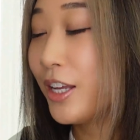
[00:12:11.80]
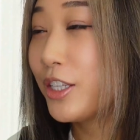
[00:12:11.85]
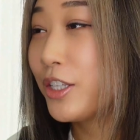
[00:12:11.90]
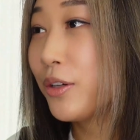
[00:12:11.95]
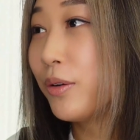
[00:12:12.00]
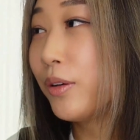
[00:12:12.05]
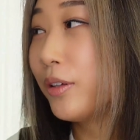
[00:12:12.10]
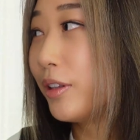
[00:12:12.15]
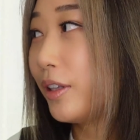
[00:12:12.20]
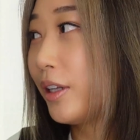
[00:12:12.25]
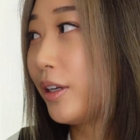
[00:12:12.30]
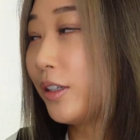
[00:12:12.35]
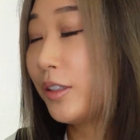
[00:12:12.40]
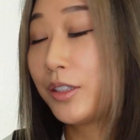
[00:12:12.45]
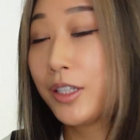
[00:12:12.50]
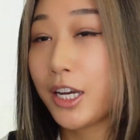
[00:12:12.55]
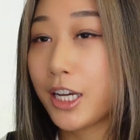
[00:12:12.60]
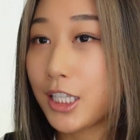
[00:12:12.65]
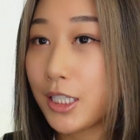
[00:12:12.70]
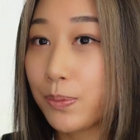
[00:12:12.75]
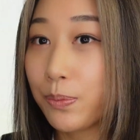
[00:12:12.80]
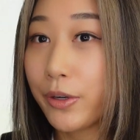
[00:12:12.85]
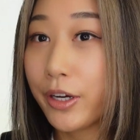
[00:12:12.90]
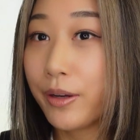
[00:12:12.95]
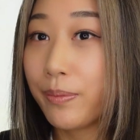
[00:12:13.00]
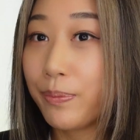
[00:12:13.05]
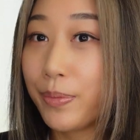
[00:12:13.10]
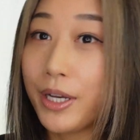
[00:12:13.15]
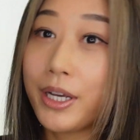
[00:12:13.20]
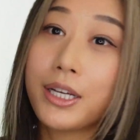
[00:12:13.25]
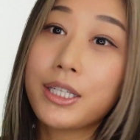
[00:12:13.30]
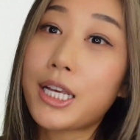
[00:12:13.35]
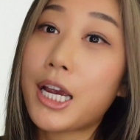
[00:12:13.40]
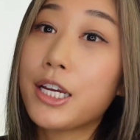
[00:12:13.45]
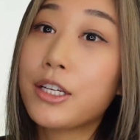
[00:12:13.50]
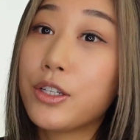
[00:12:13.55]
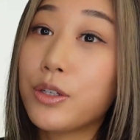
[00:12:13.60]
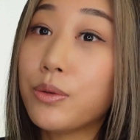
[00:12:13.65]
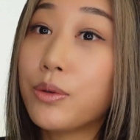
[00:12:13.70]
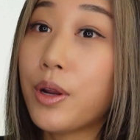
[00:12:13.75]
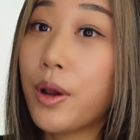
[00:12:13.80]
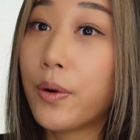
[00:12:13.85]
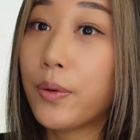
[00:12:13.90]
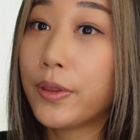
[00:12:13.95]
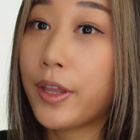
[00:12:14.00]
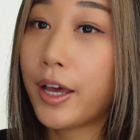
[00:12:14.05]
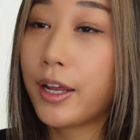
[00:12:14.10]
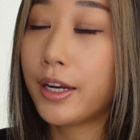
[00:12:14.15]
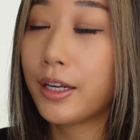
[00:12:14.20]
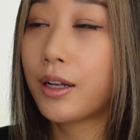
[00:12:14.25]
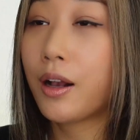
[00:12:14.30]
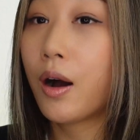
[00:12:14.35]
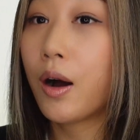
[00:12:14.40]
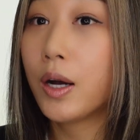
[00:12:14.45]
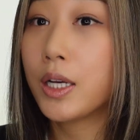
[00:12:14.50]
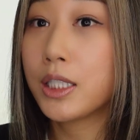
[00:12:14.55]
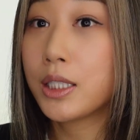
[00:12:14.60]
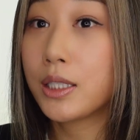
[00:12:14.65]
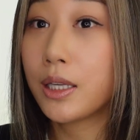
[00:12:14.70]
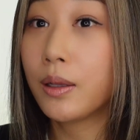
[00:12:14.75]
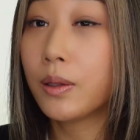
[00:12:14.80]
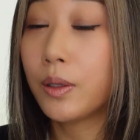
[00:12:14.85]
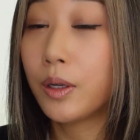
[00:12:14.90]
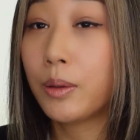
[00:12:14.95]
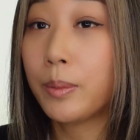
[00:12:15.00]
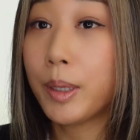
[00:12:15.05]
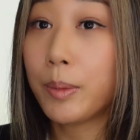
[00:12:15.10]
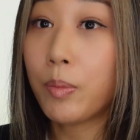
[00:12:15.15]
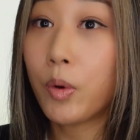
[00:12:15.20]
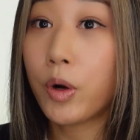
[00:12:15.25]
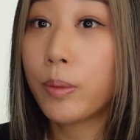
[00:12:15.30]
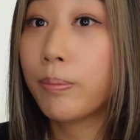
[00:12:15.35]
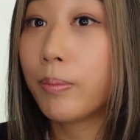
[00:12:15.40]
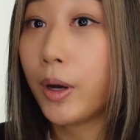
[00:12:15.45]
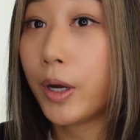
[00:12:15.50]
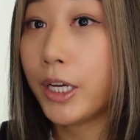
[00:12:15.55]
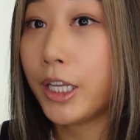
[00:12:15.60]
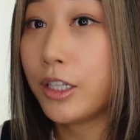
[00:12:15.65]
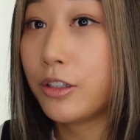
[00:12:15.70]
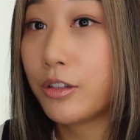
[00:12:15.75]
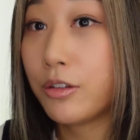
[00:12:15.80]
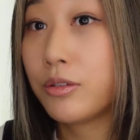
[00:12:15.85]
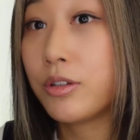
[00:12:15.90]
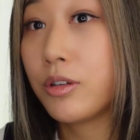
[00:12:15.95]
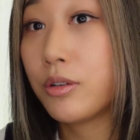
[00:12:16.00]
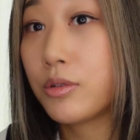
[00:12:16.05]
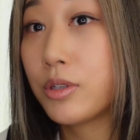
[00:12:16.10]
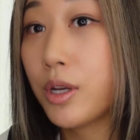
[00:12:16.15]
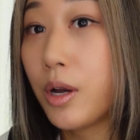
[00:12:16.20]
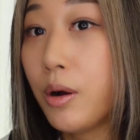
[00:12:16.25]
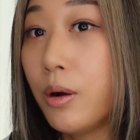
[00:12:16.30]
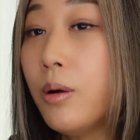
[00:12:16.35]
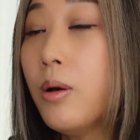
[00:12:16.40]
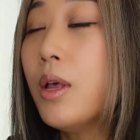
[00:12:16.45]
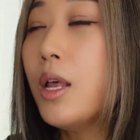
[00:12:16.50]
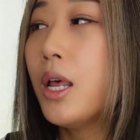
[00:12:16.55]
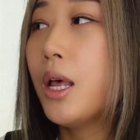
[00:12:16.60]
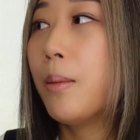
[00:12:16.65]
do a little test print, because I do know that it costs a little bit more money to do so.